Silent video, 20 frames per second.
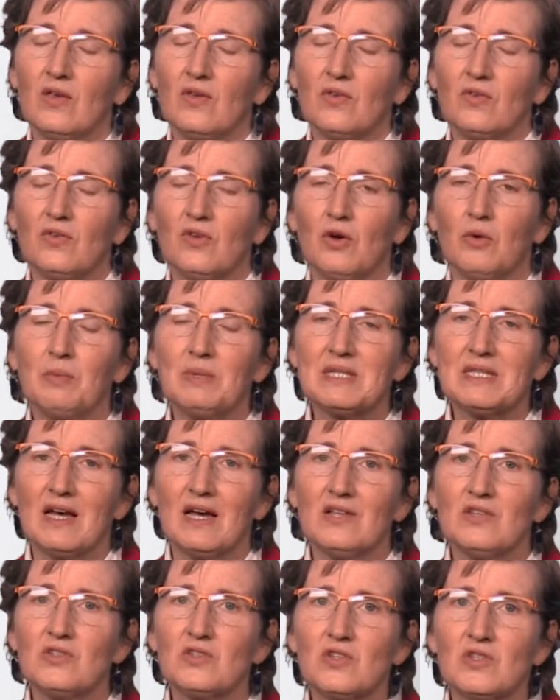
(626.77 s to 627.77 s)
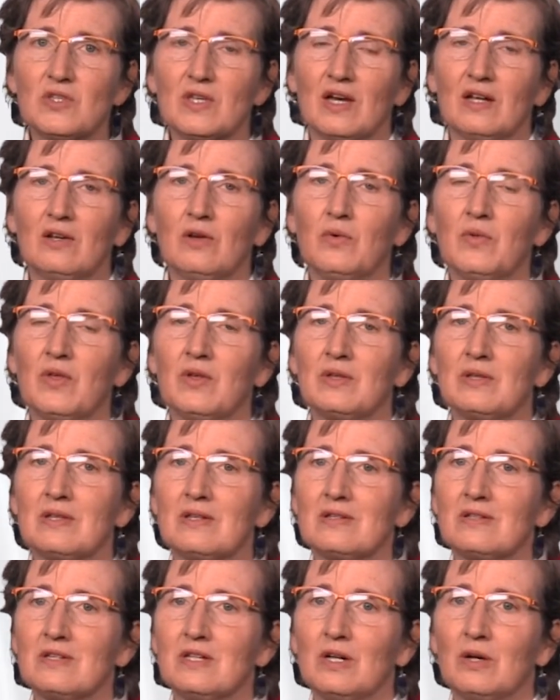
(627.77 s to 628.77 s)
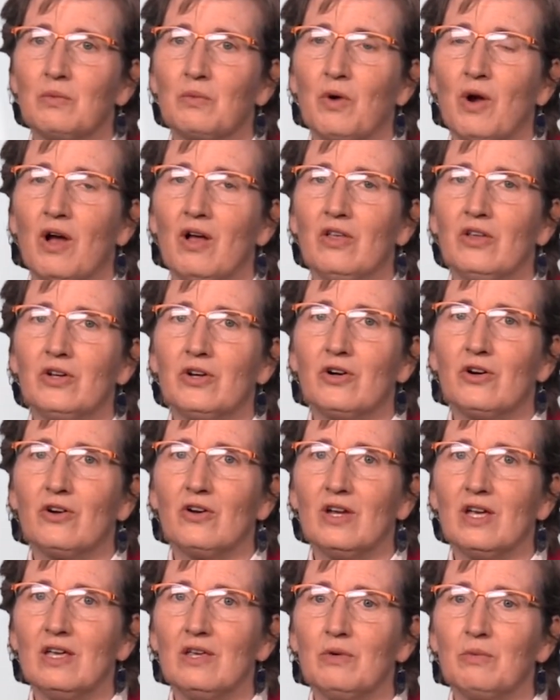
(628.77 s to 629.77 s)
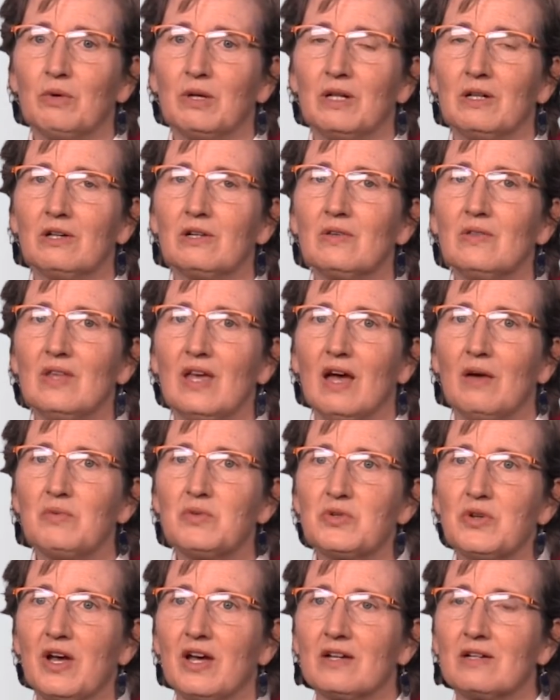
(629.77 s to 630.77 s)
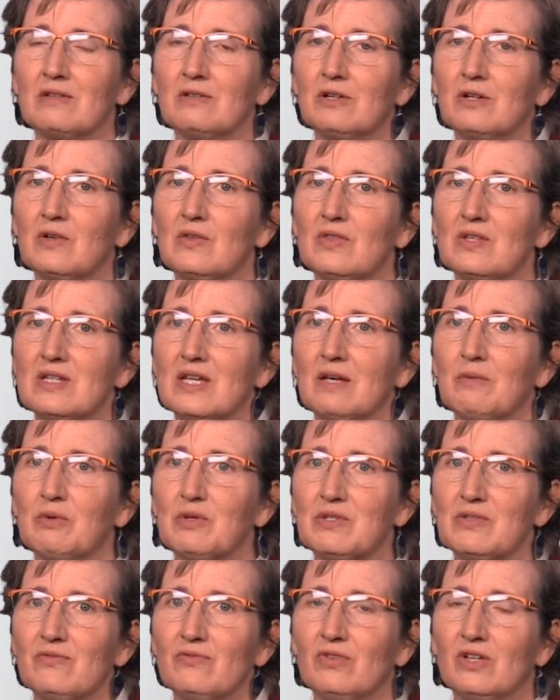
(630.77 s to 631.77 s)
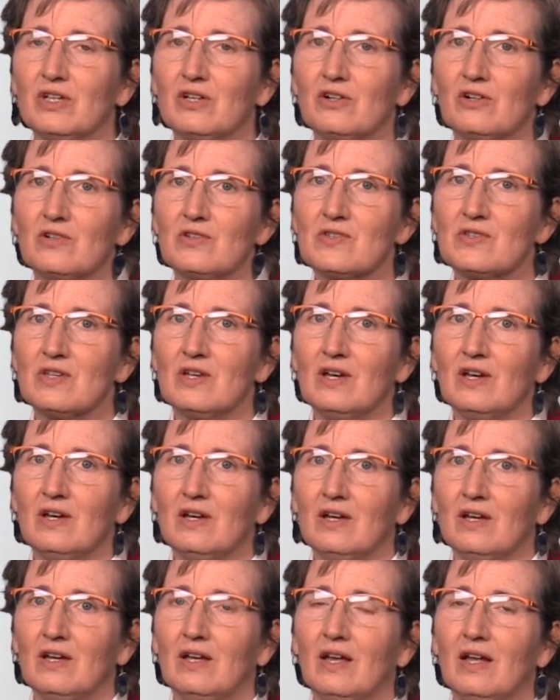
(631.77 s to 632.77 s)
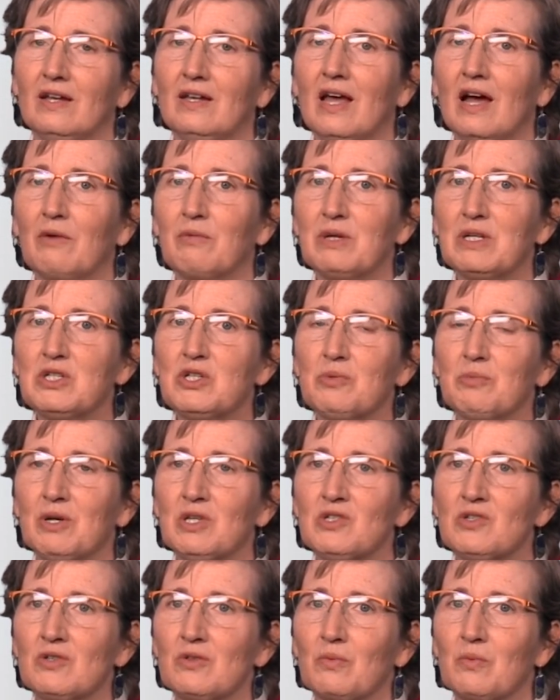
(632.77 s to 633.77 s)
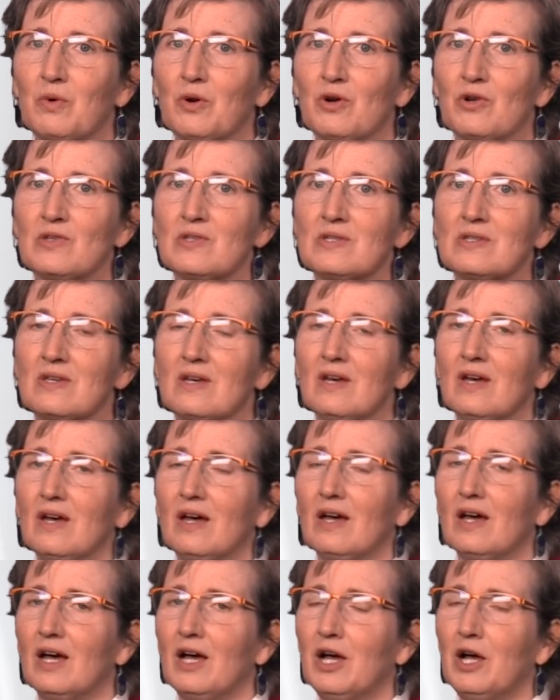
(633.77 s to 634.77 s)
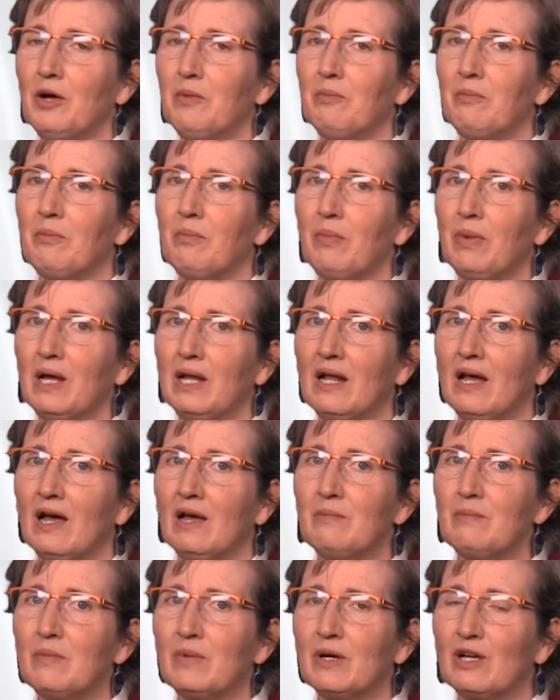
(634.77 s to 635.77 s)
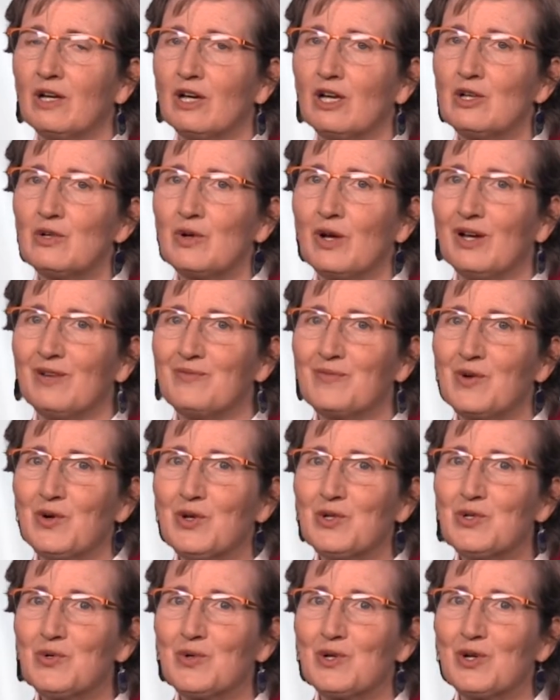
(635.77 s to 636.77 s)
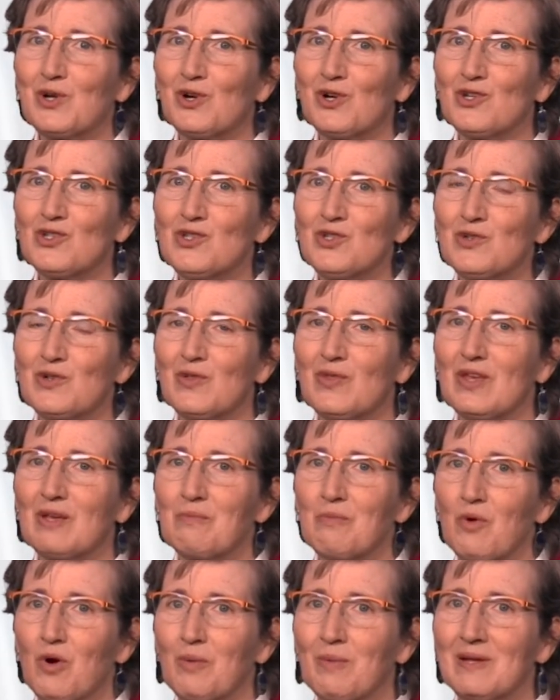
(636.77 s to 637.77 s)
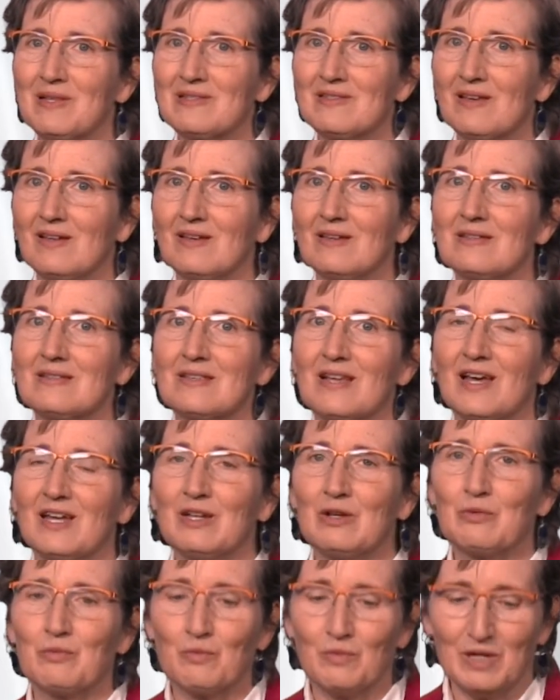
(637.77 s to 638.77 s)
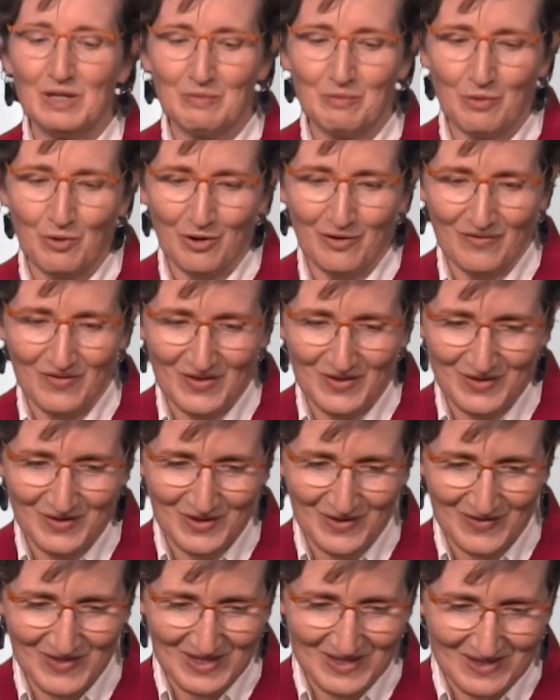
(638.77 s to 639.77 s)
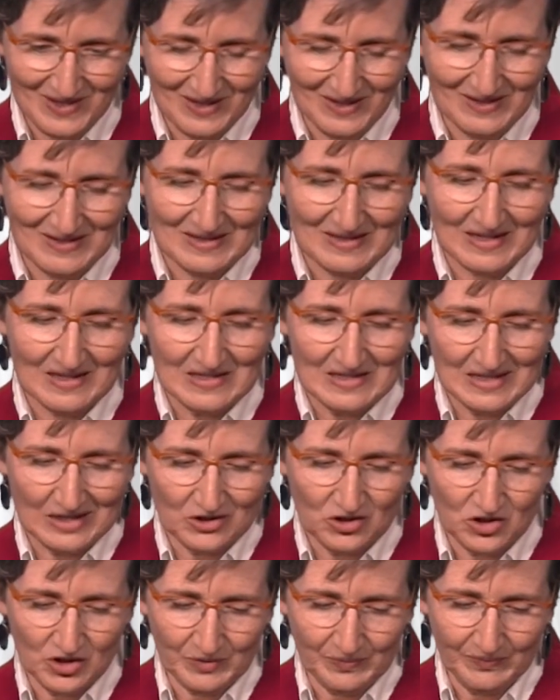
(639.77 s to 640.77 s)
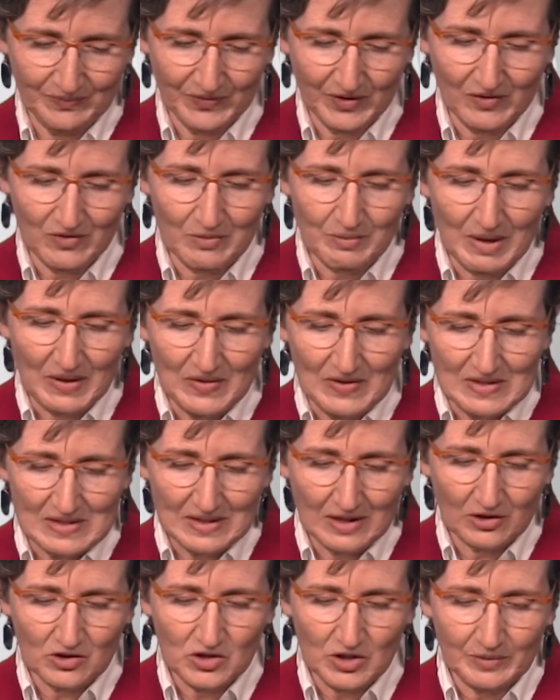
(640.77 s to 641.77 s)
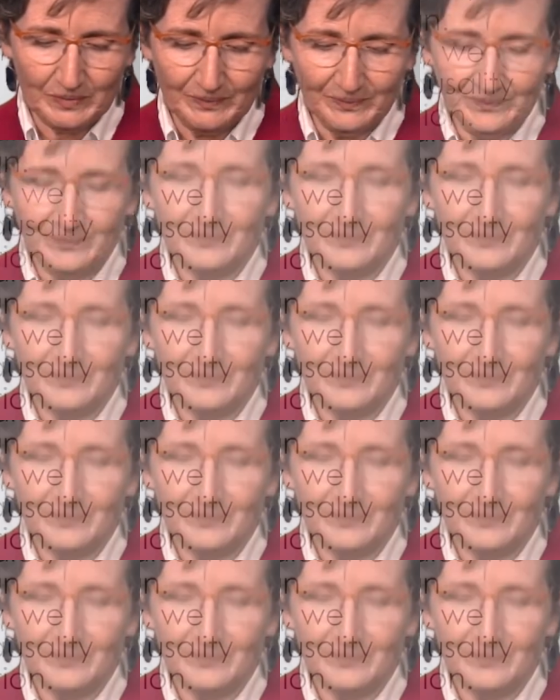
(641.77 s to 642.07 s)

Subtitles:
So besides just, I know that we're all in a hurry. You want to look at the abstract, look at the tables and figures, and not read too much of the words. But I'm going to encourage you to think more about study design and read more of the study design section, of the methods section.